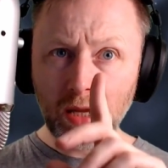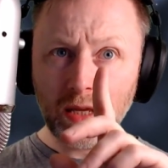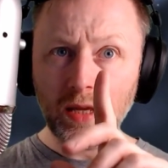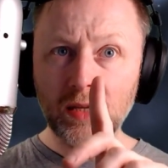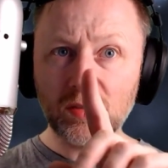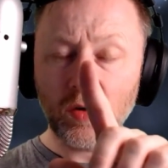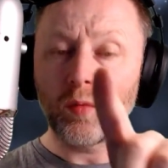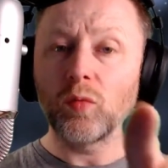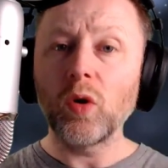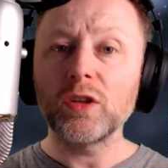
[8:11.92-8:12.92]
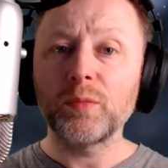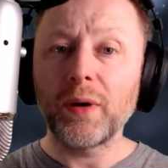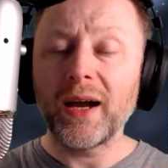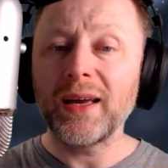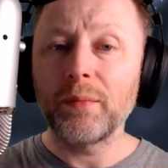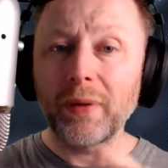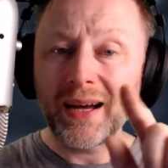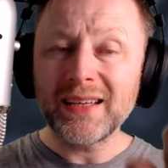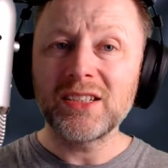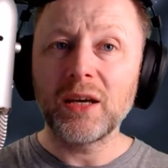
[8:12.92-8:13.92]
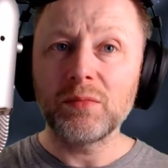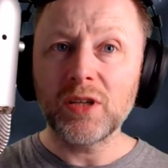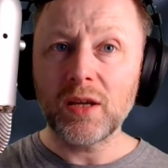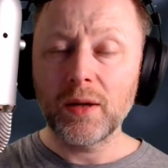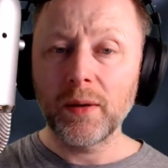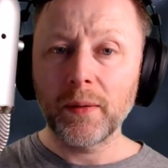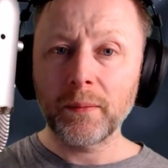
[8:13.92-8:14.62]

Craig gets up and walks by, by Jamesy.